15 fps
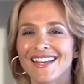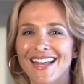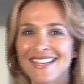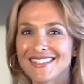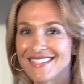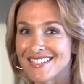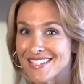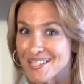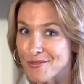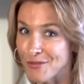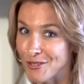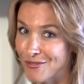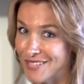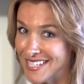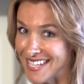And this is
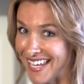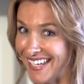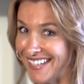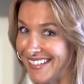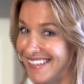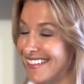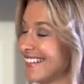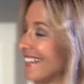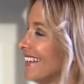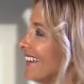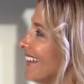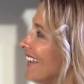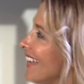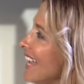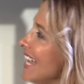what we say.
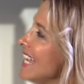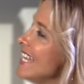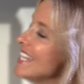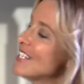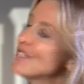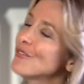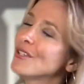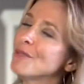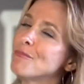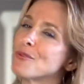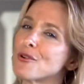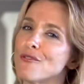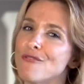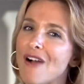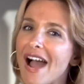It will
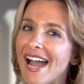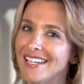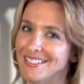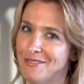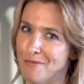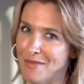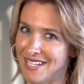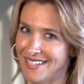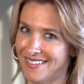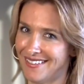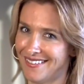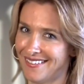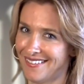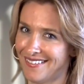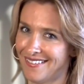provide me
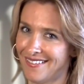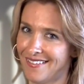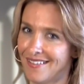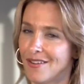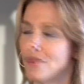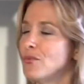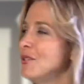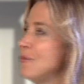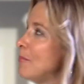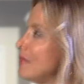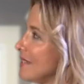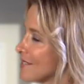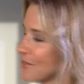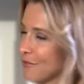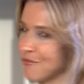with
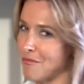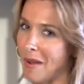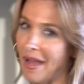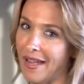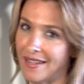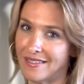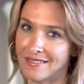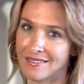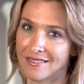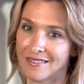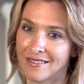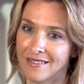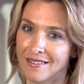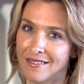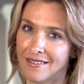peace of mind,
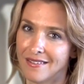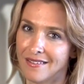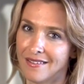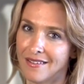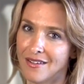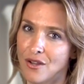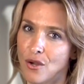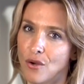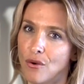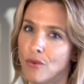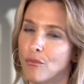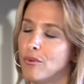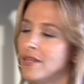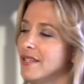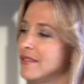
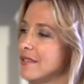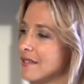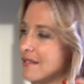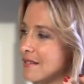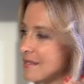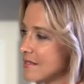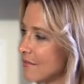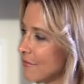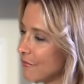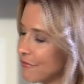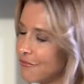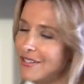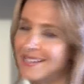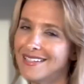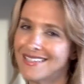with
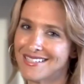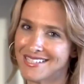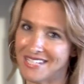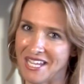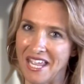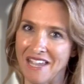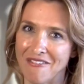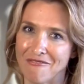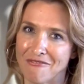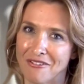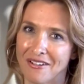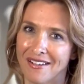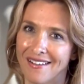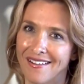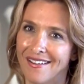feeling safe,
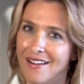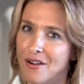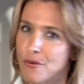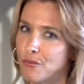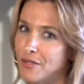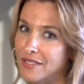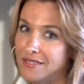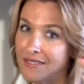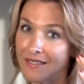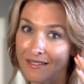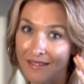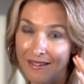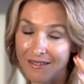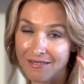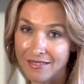with
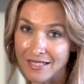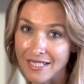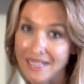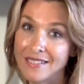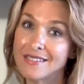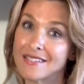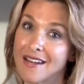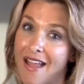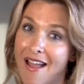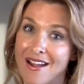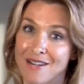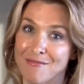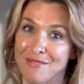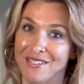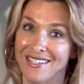inner
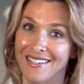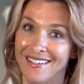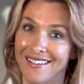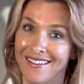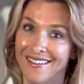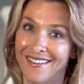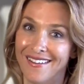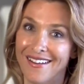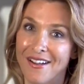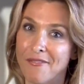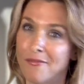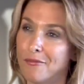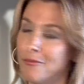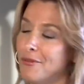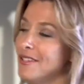harmony,
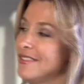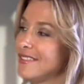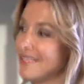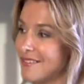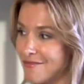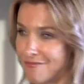with